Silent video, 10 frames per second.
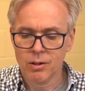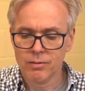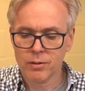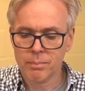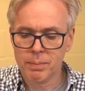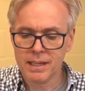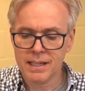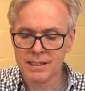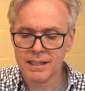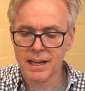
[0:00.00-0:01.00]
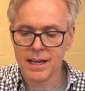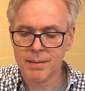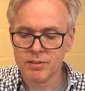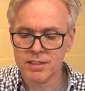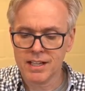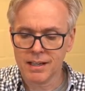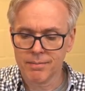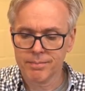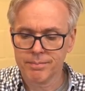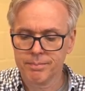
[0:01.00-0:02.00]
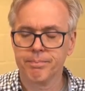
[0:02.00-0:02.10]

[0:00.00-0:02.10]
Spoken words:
over b times d.